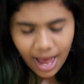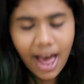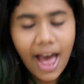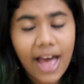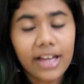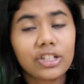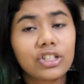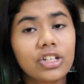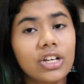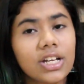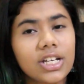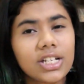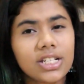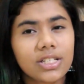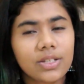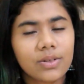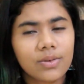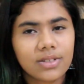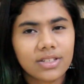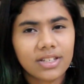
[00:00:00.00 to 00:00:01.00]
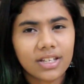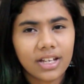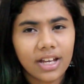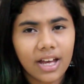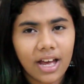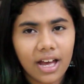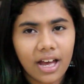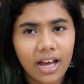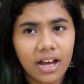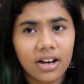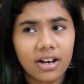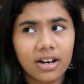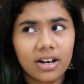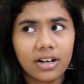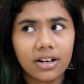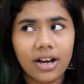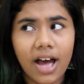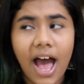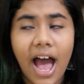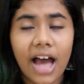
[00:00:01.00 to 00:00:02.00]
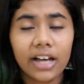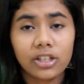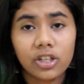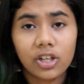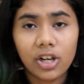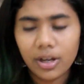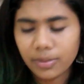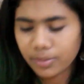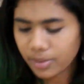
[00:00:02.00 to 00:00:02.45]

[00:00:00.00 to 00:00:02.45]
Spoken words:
and she is using an angular